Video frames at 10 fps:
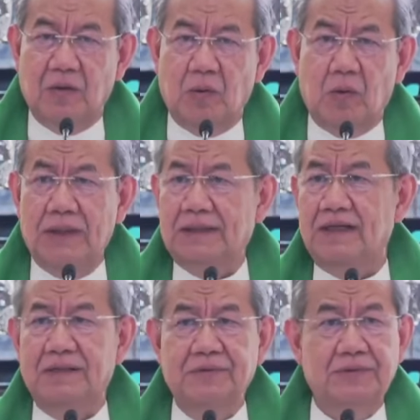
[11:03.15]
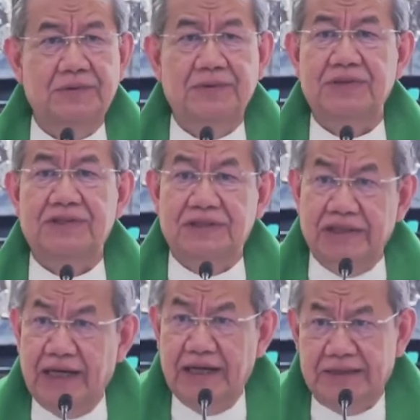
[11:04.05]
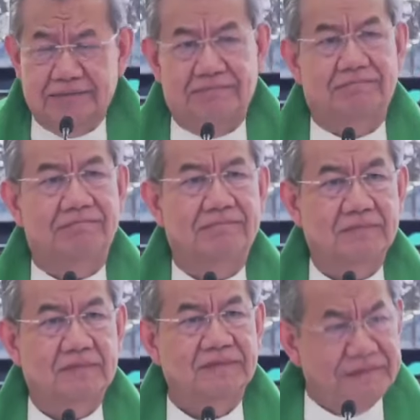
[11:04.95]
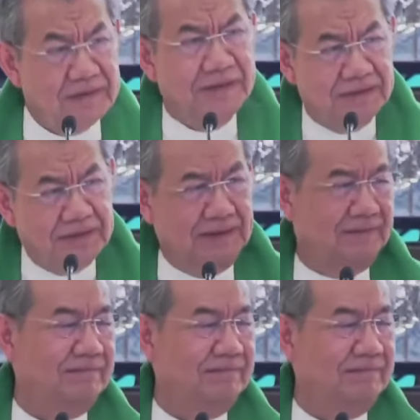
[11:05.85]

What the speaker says: What have you shared for the Lord?